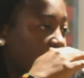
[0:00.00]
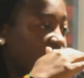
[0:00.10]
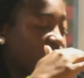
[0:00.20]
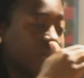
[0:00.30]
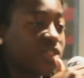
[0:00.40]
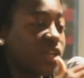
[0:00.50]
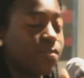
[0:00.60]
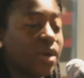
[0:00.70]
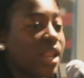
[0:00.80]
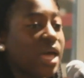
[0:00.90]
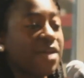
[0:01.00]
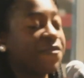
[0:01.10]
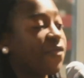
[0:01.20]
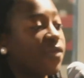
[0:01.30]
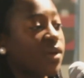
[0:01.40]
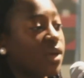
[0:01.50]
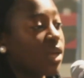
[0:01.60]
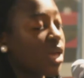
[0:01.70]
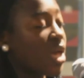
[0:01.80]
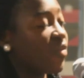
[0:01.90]
For nothing in my life
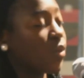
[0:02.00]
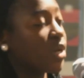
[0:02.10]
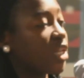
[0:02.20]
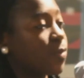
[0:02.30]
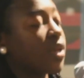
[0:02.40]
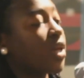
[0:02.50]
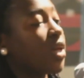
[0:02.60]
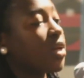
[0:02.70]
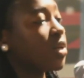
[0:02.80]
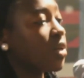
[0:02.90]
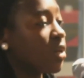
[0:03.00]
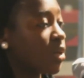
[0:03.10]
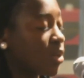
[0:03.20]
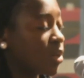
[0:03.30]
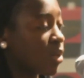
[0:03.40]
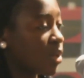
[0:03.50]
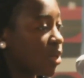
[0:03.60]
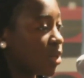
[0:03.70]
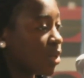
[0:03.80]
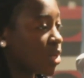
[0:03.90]
ever went as planned.
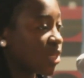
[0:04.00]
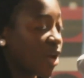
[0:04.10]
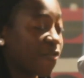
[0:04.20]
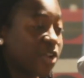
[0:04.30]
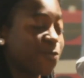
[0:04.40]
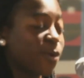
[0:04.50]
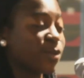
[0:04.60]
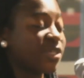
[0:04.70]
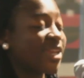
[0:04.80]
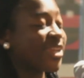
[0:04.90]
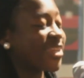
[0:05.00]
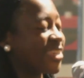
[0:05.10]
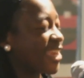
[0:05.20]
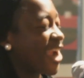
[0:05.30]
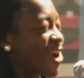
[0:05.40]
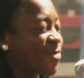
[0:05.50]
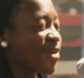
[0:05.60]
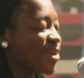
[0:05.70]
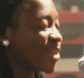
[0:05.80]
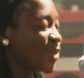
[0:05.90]
so I've let spontaneity
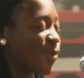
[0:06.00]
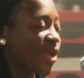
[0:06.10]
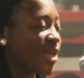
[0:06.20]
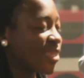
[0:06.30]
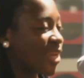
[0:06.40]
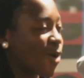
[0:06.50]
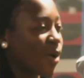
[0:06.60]
me on its wings, now